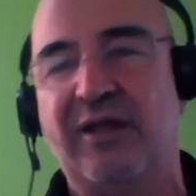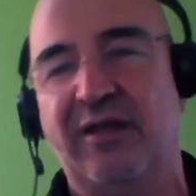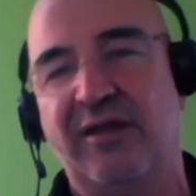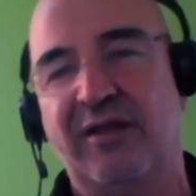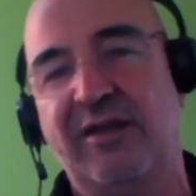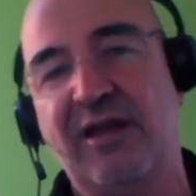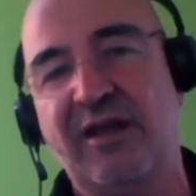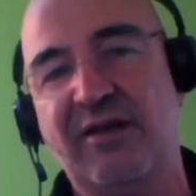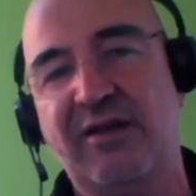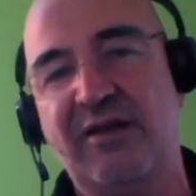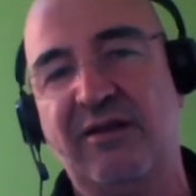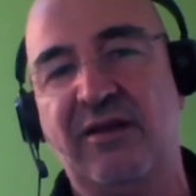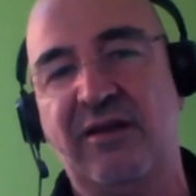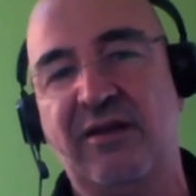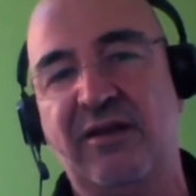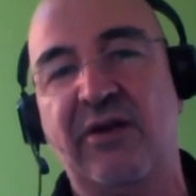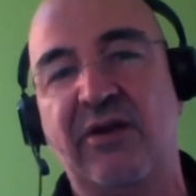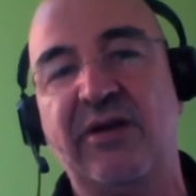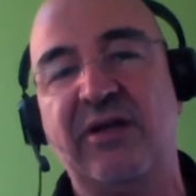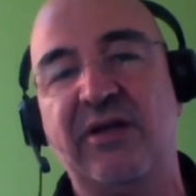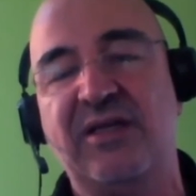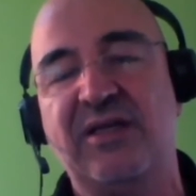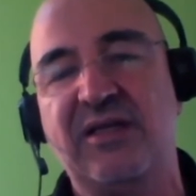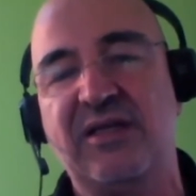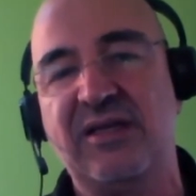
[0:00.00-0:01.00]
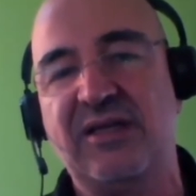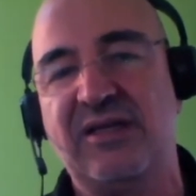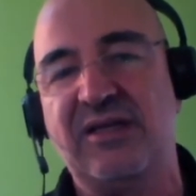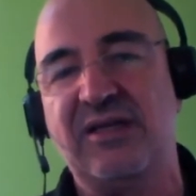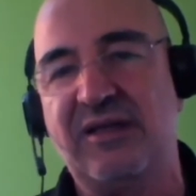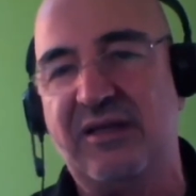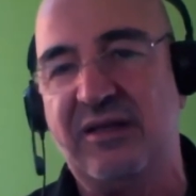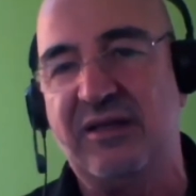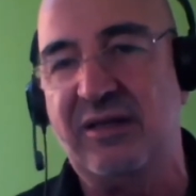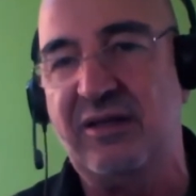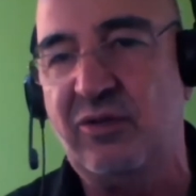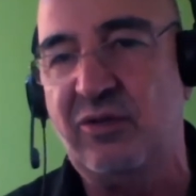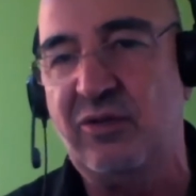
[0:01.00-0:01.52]
Then there is
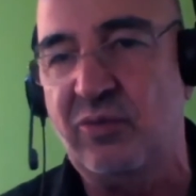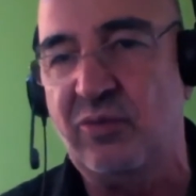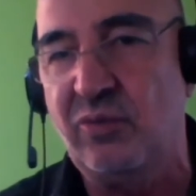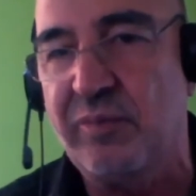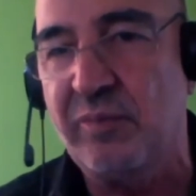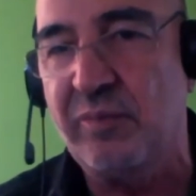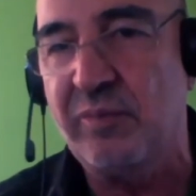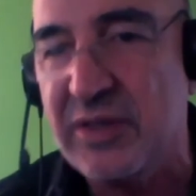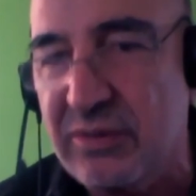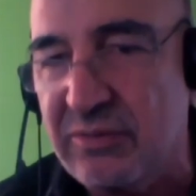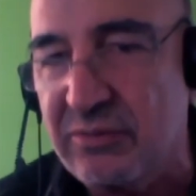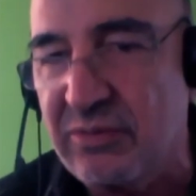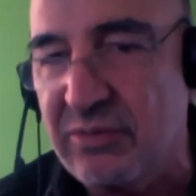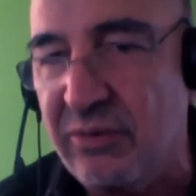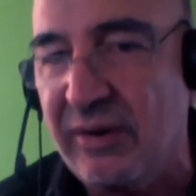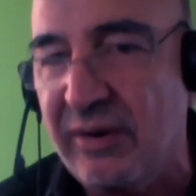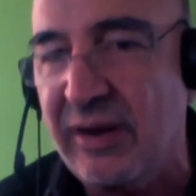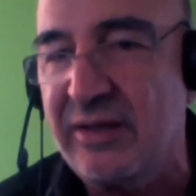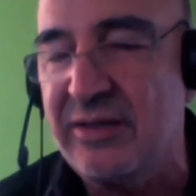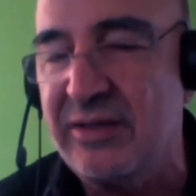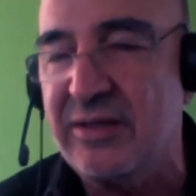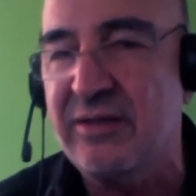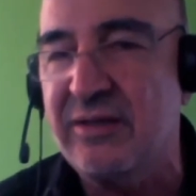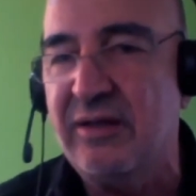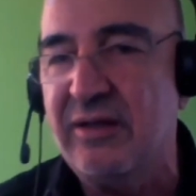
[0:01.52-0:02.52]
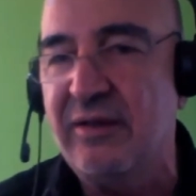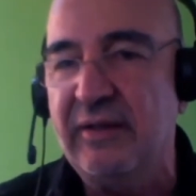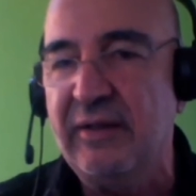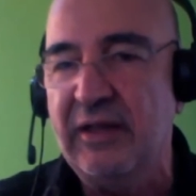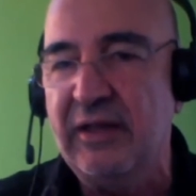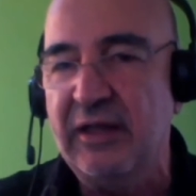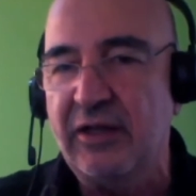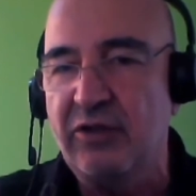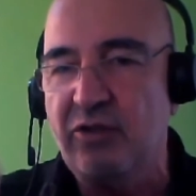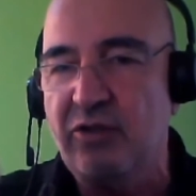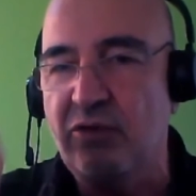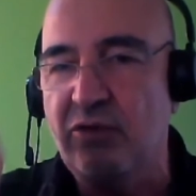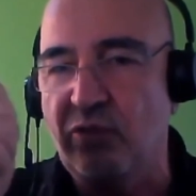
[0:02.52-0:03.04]
necessity to masterize,
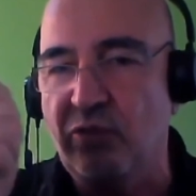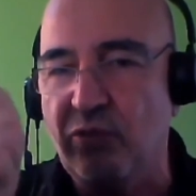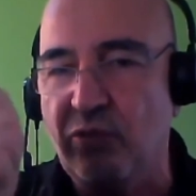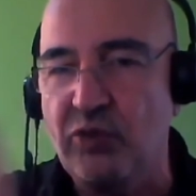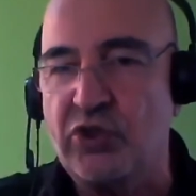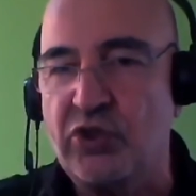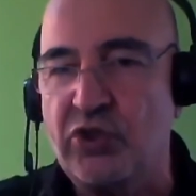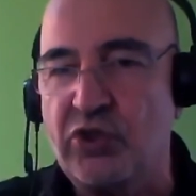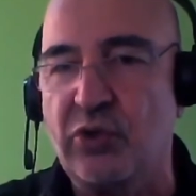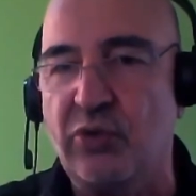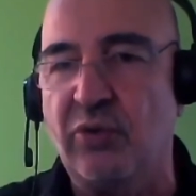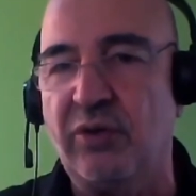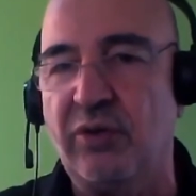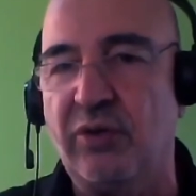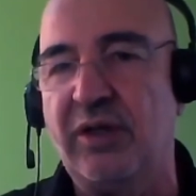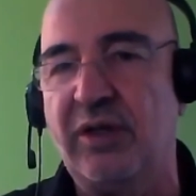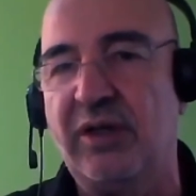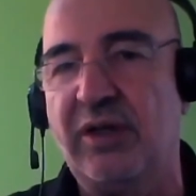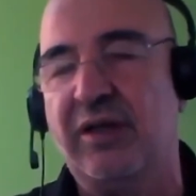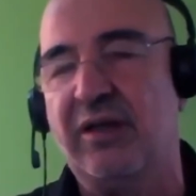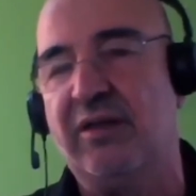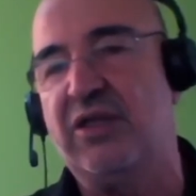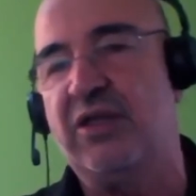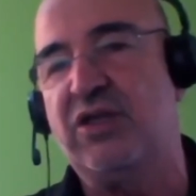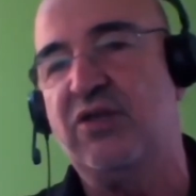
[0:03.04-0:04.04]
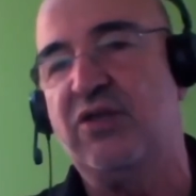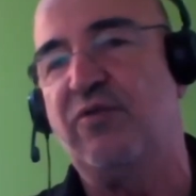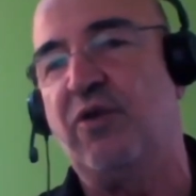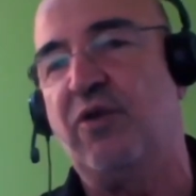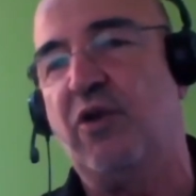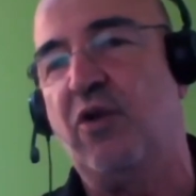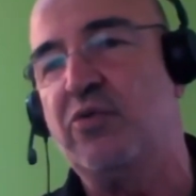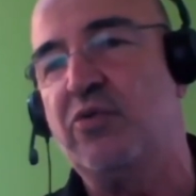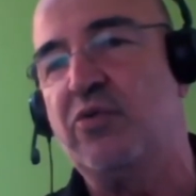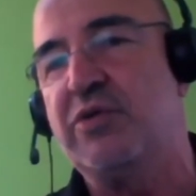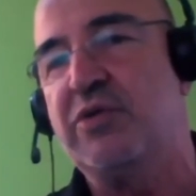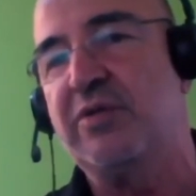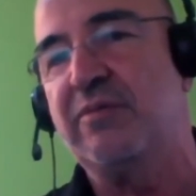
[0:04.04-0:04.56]
to control these
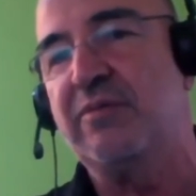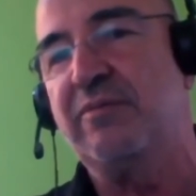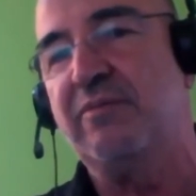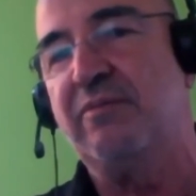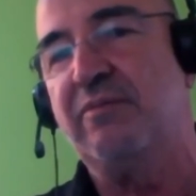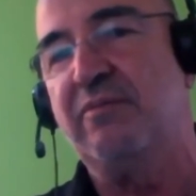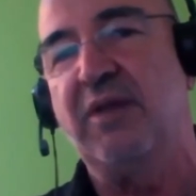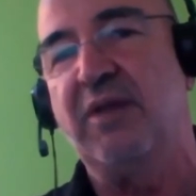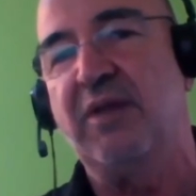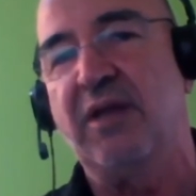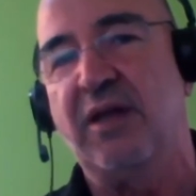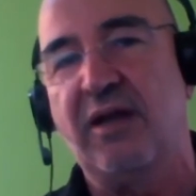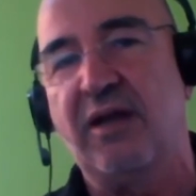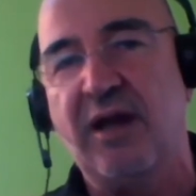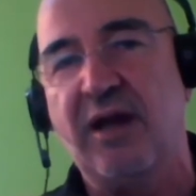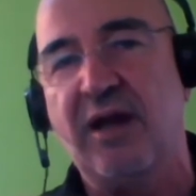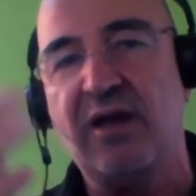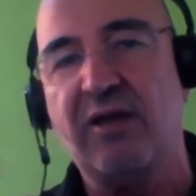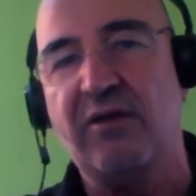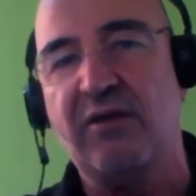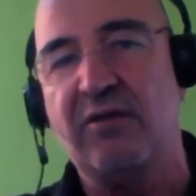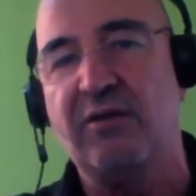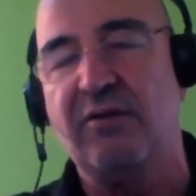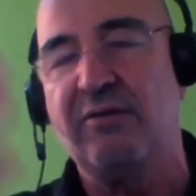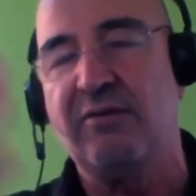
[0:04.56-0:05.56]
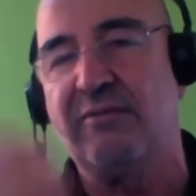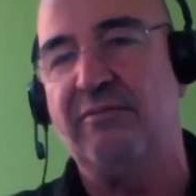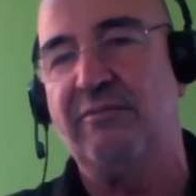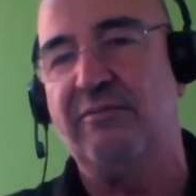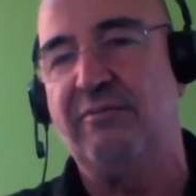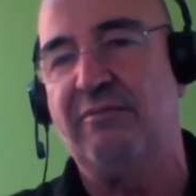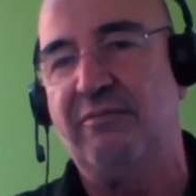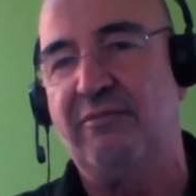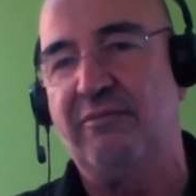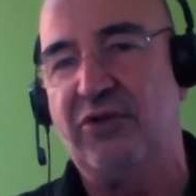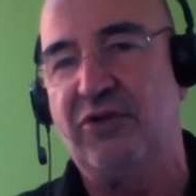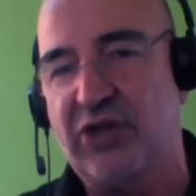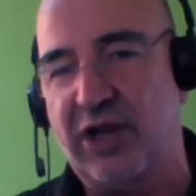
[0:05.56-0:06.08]
flows. Another
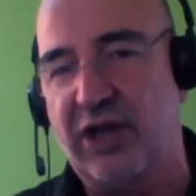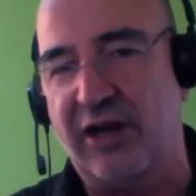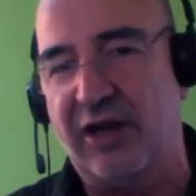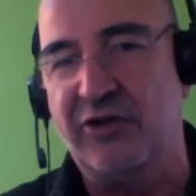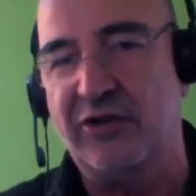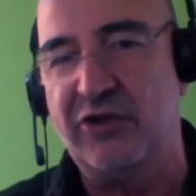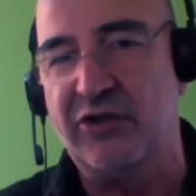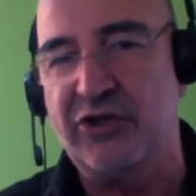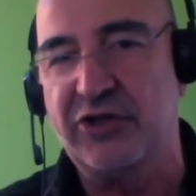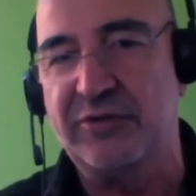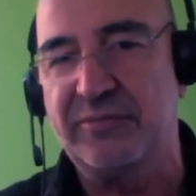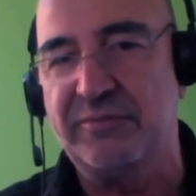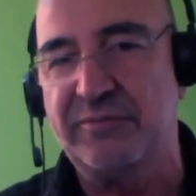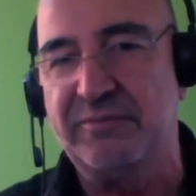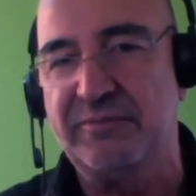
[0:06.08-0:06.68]
challenge.